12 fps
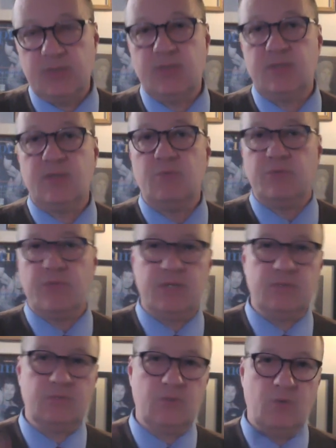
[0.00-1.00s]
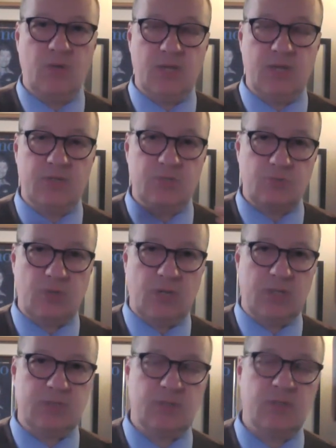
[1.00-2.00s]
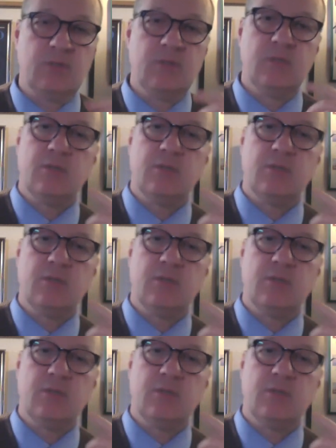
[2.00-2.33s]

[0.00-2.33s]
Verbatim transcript: And then they will then go ahead and try to